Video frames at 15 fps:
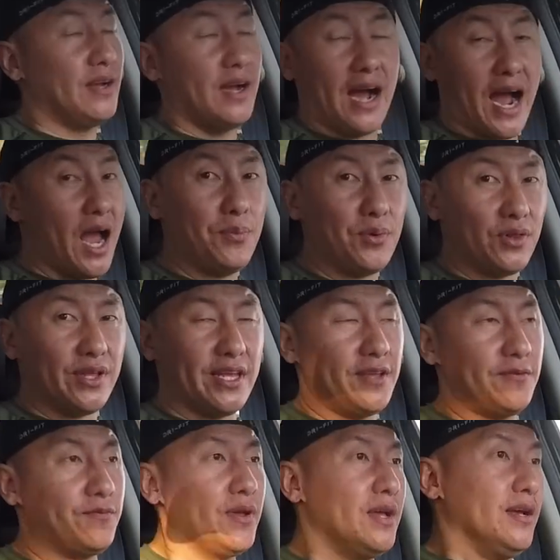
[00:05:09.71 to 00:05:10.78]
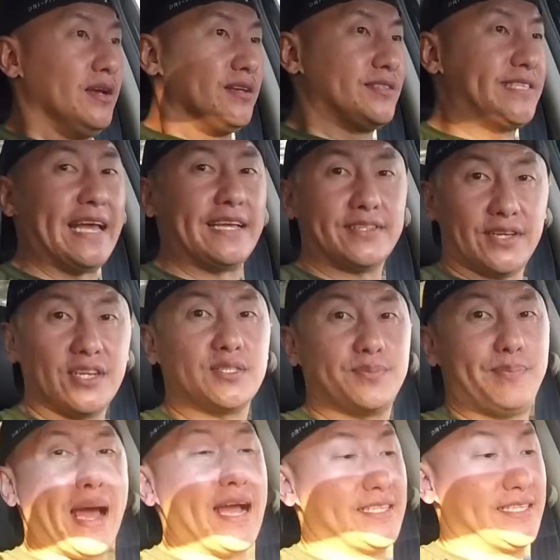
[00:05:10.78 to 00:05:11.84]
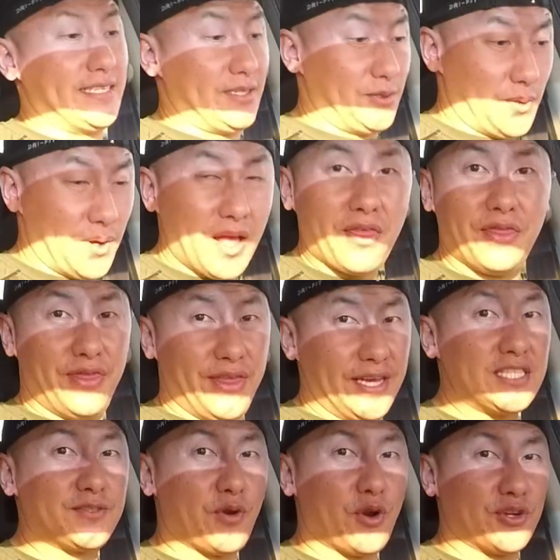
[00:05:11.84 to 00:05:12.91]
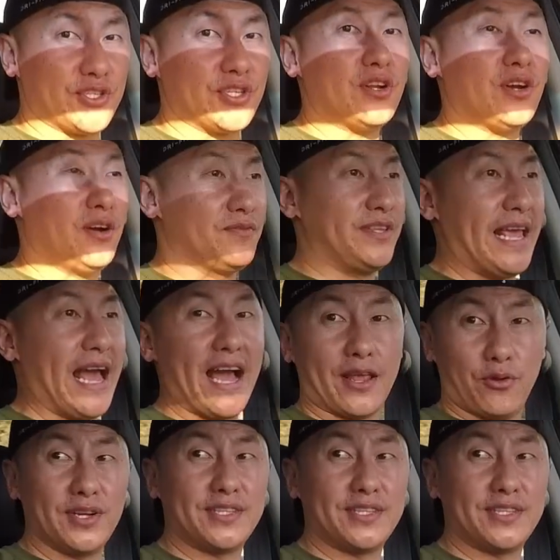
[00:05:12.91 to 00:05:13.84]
I believe takes us back to this version of the Acura